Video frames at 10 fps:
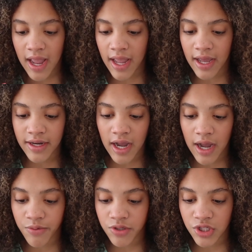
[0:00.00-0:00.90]
And
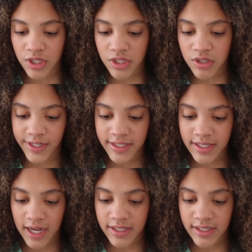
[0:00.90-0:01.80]
I will just
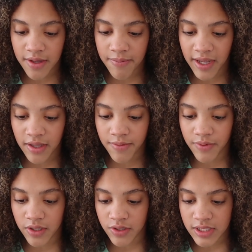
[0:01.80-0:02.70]
resize them, make them
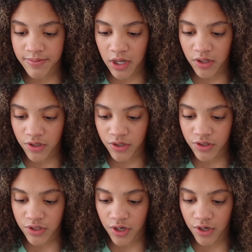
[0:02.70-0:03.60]
a little smaller,
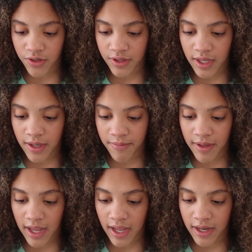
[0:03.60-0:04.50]
turn
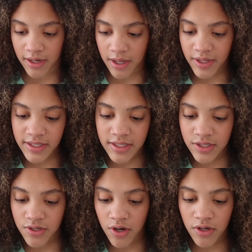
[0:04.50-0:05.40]
them, and place the
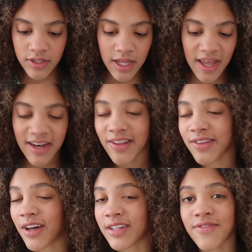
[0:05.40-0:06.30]
stars in
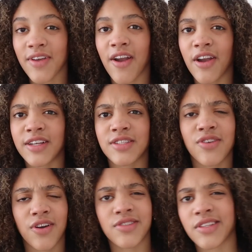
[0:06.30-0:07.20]
lots of areas.
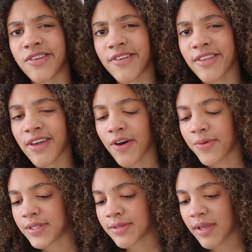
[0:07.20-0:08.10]
Stars literally
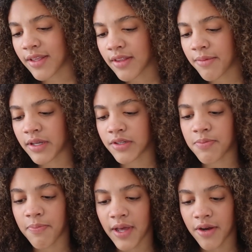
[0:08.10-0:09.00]
always make thumbnails
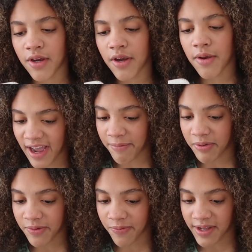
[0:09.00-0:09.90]
better. I
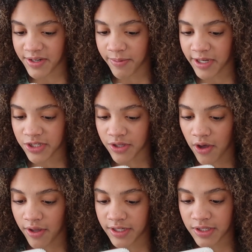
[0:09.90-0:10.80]
put way too much
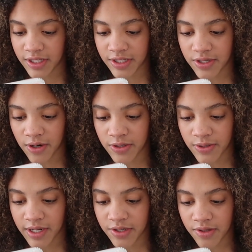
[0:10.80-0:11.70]
thought into these stars
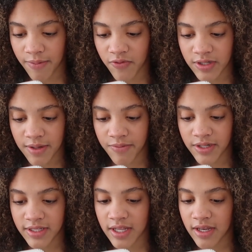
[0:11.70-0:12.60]
when I do them for some
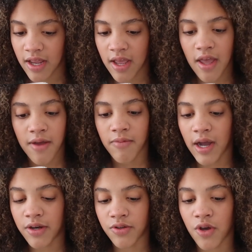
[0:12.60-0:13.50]
reason.
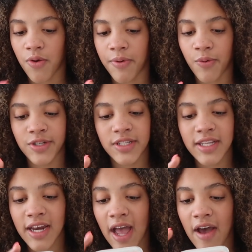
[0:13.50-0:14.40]
I don't know, but we're just
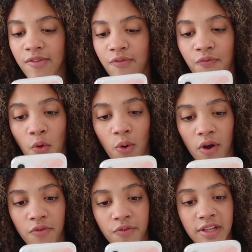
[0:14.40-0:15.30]
gonna add
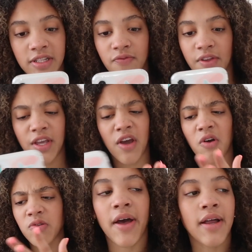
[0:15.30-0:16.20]
4 for this
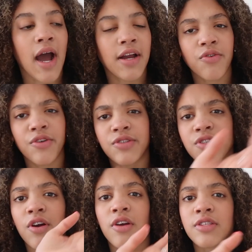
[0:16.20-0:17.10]
video. But I don't use
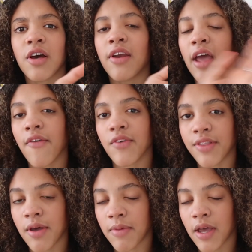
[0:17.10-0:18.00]
stars on every
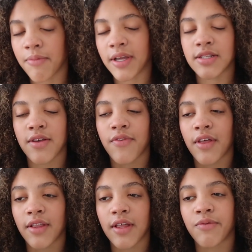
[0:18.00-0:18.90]
thumbnail because I feel
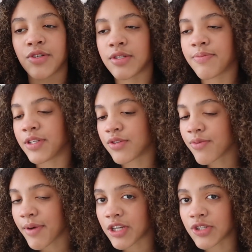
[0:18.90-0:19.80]
like that would just be
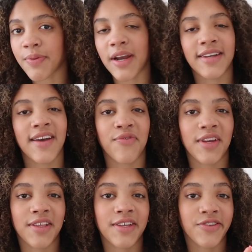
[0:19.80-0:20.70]
too much, but I
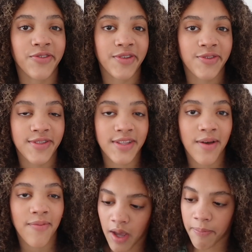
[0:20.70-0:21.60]
definitely do use
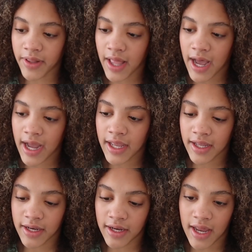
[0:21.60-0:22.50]
them. Apply,
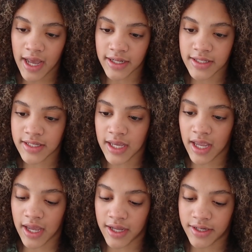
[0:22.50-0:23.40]
next,
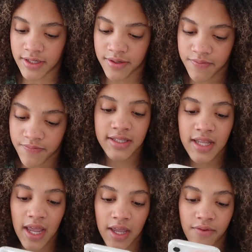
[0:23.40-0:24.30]
and
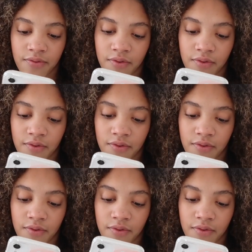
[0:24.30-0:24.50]
save.